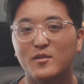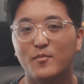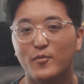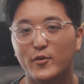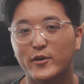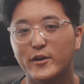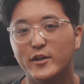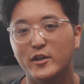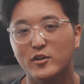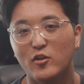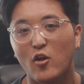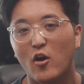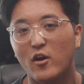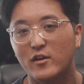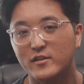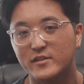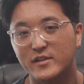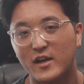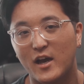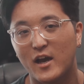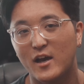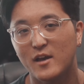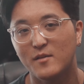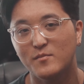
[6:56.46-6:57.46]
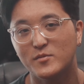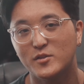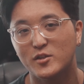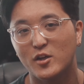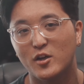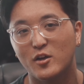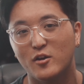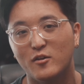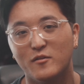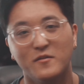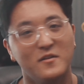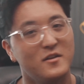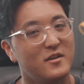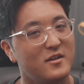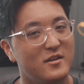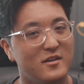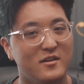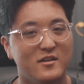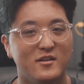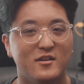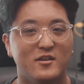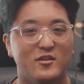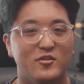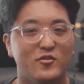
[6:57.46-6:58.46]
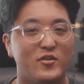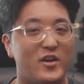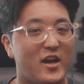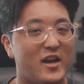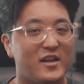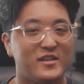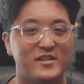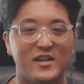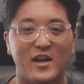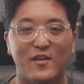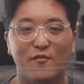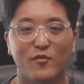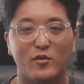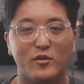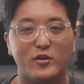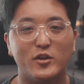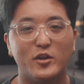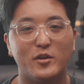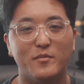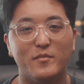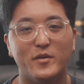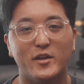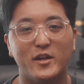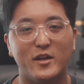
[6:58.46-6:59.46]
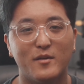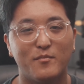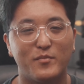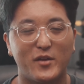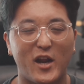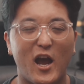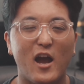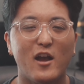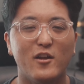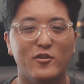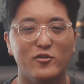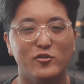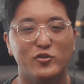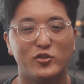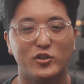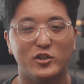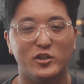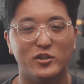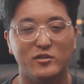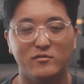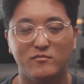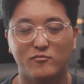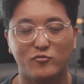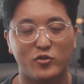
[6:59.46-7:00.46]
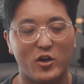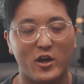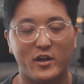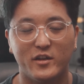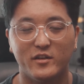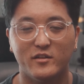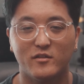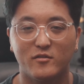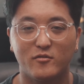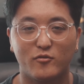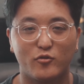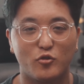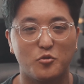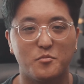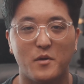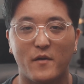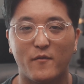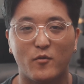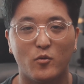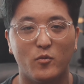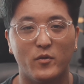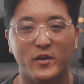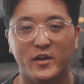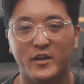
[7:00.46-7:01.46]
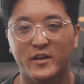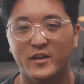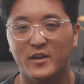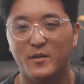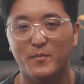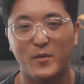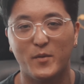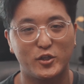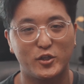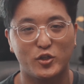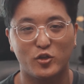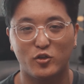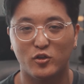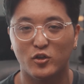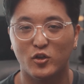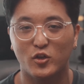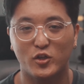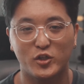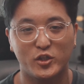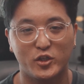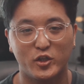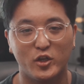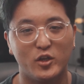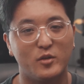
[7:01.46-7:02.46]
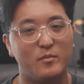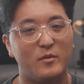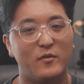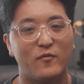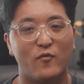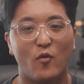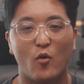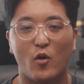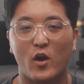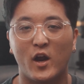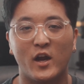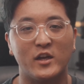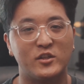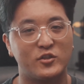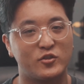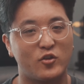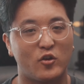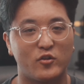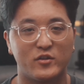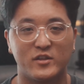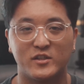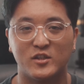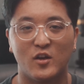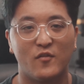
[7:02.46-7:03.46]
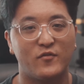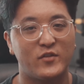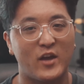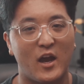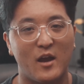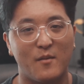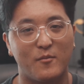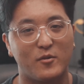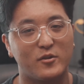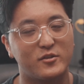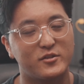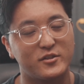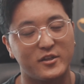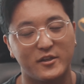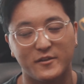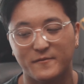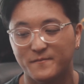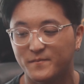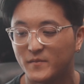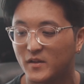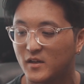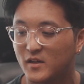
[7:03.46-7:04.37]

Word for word: is a pretty long time. So you guys have a good minute, but I usually try to group everyone in sure it looks good before I start the self timer. So,